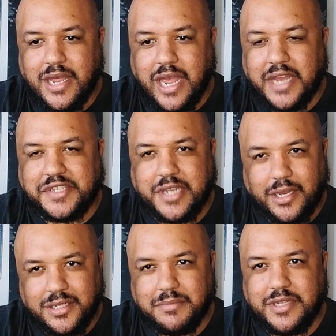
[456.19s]
and
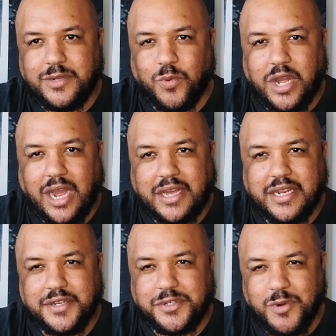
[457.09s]
telling me what I
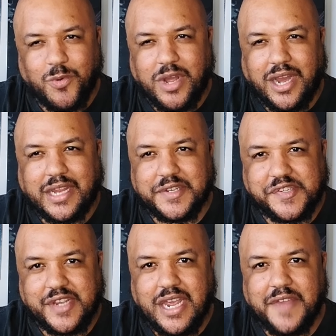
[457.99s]
can do and what I can
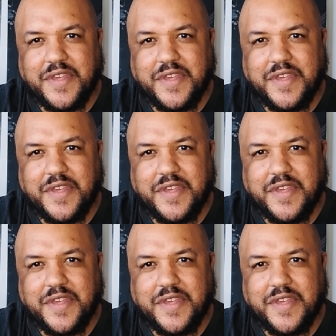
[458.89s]
say,